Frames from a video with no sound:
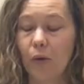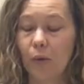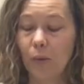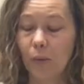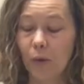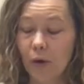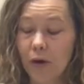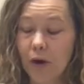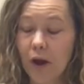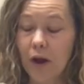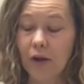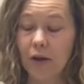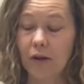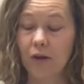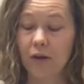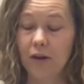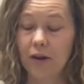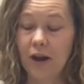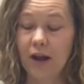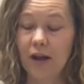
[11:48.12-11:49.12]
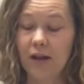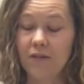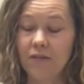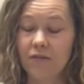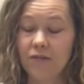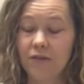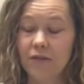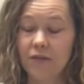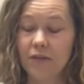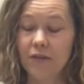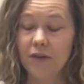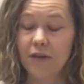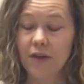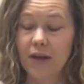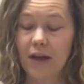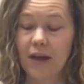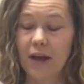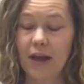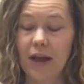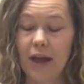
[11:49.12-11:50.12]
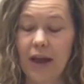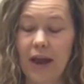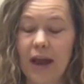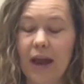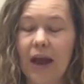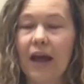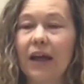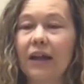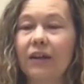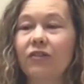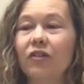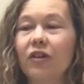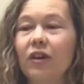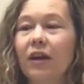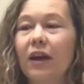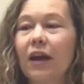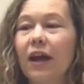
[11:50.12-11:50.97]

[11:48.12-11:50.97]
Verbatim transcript: we're not good enough and